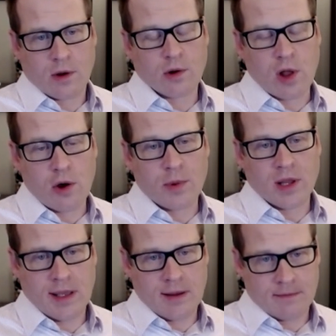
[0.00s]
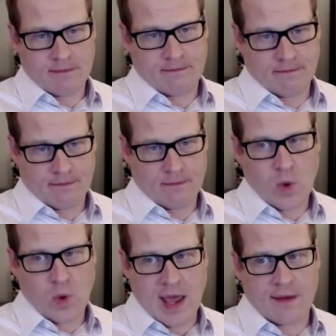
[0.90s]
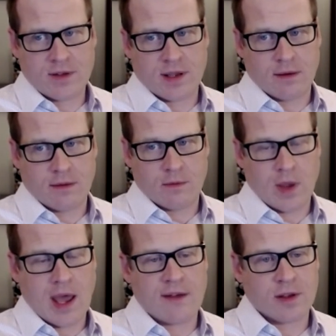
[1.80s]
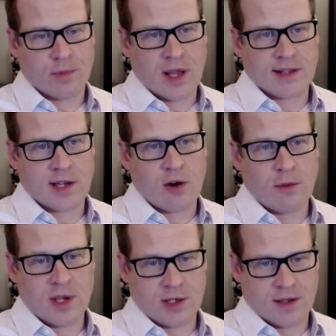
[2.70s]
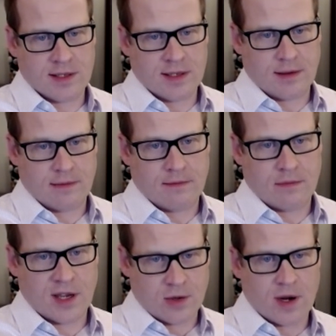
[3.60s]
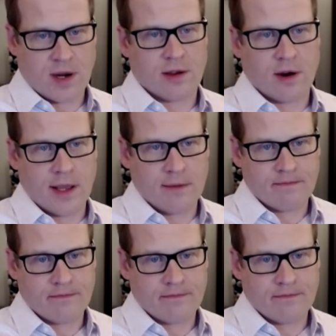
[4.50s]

Globally, we have to plateau emissions by 2030.